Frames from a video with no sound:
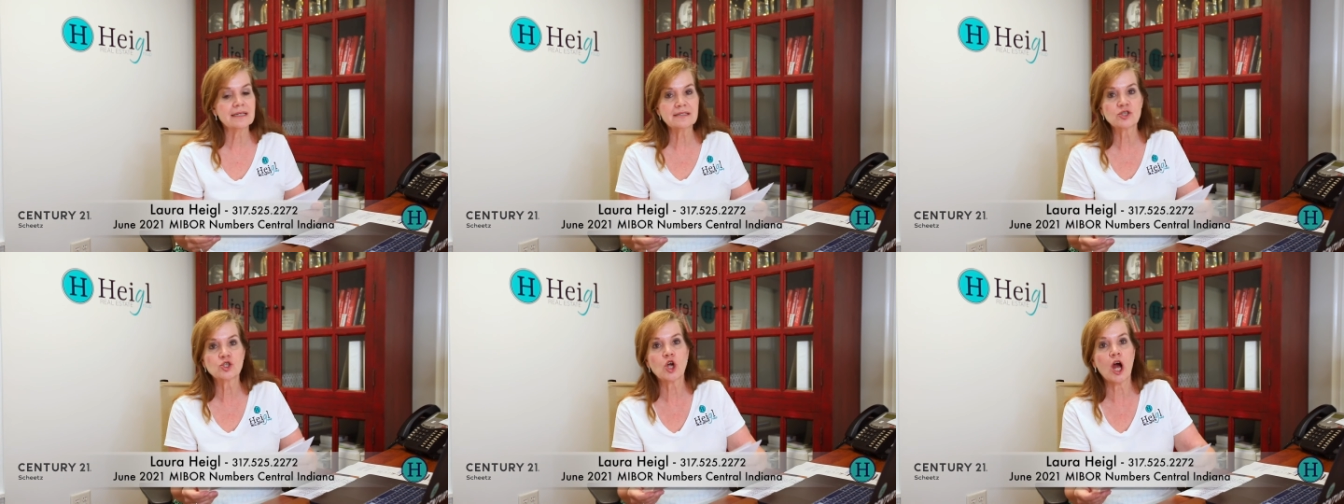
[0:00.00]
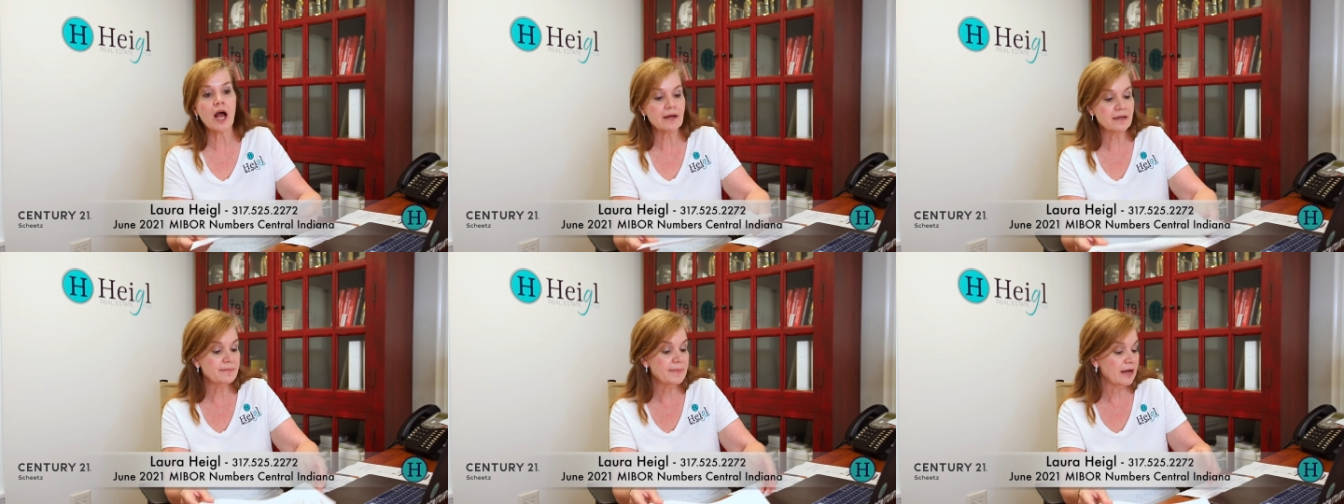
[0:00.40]
Let's
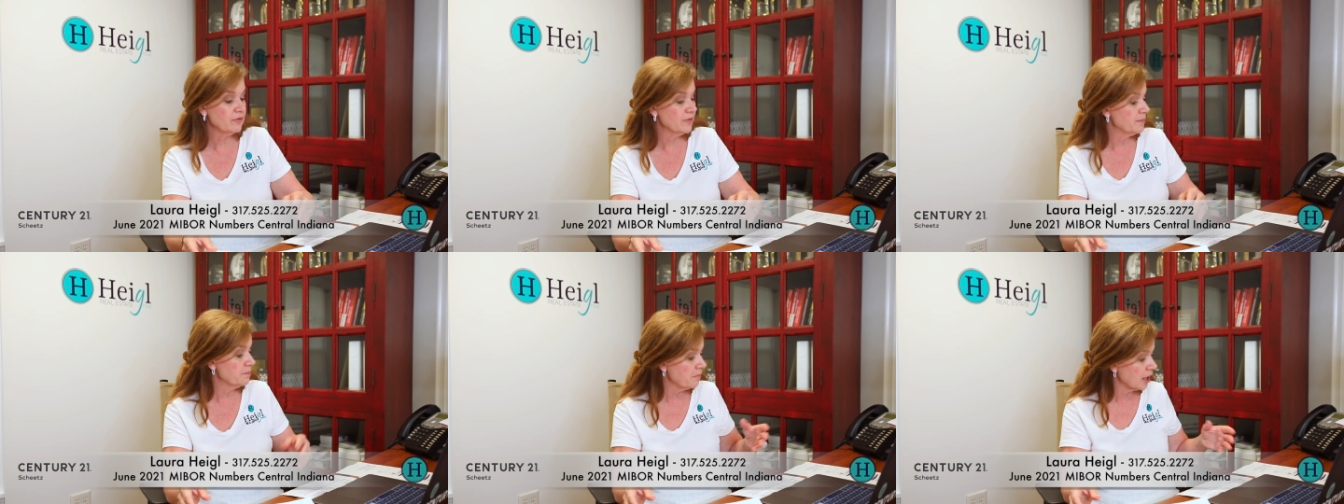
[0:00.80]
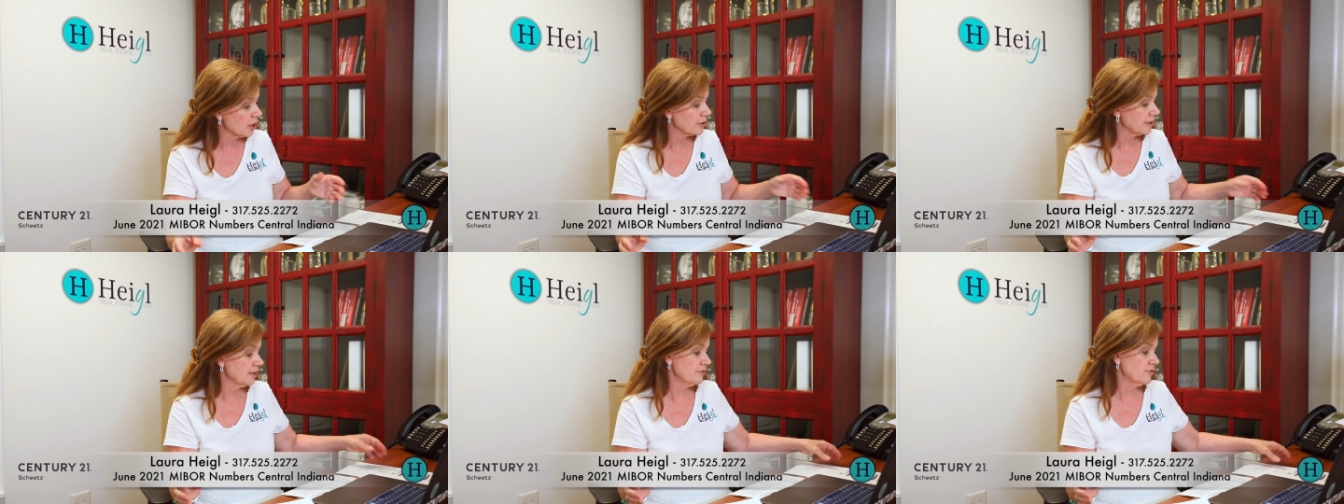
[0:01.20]
talk about the
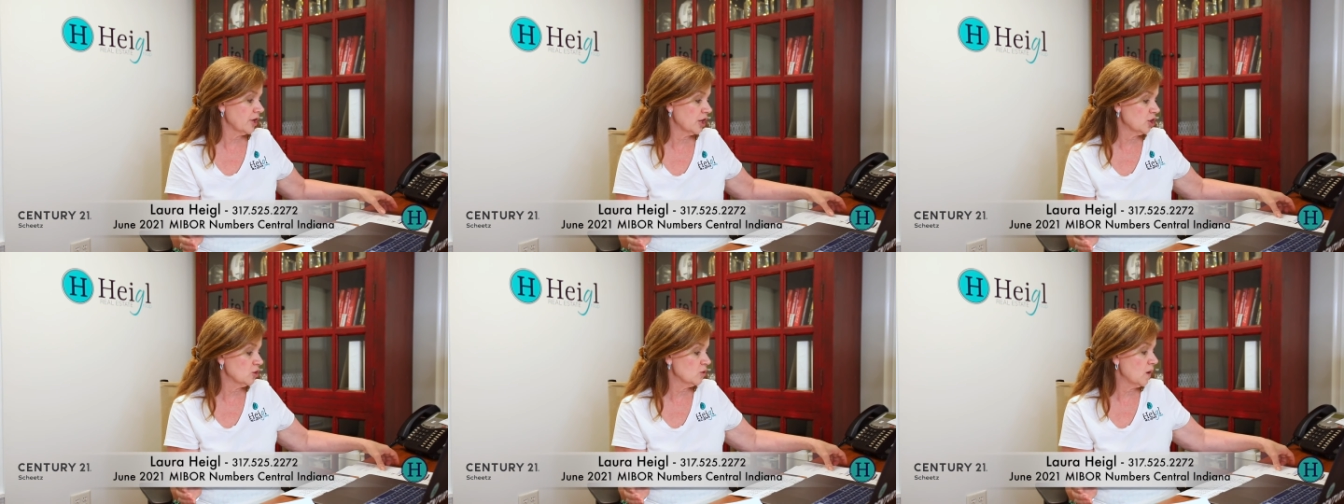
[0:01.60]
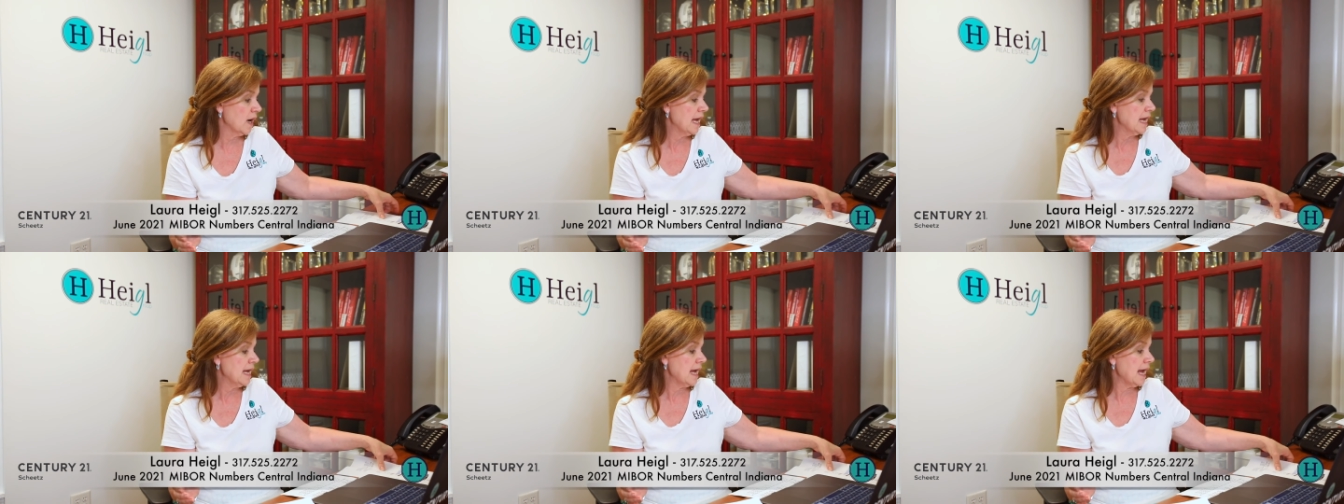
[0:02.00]
market though
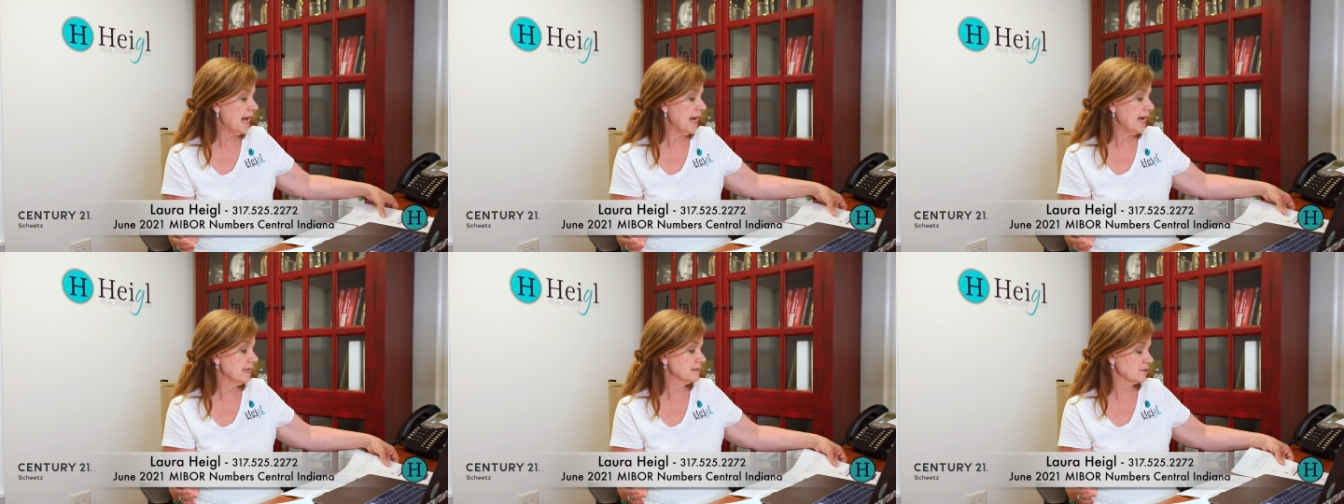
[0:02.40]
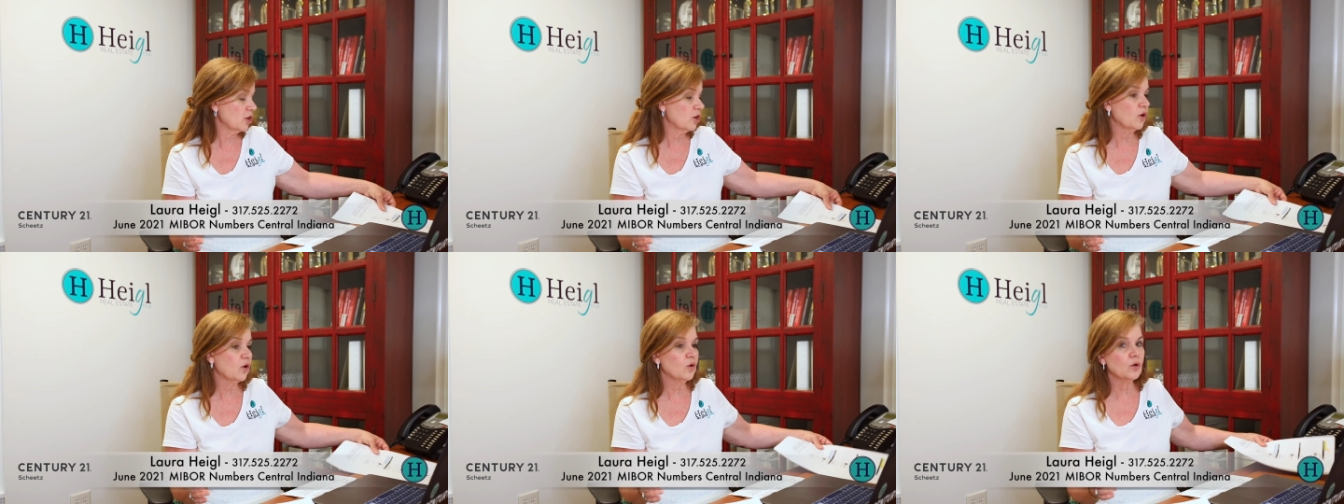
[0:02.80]
as
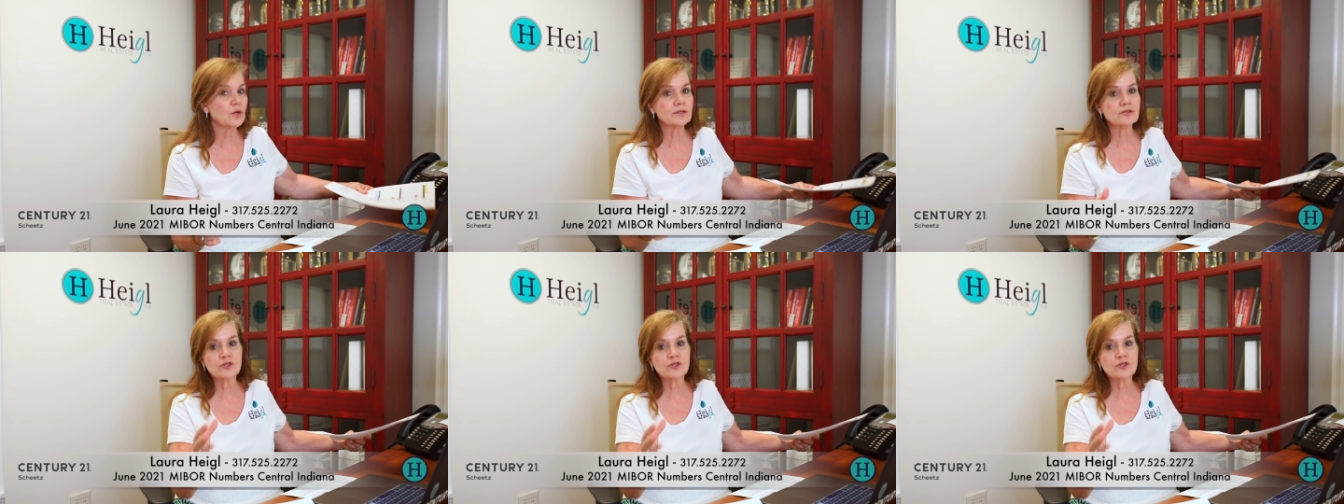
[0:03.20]
a whole.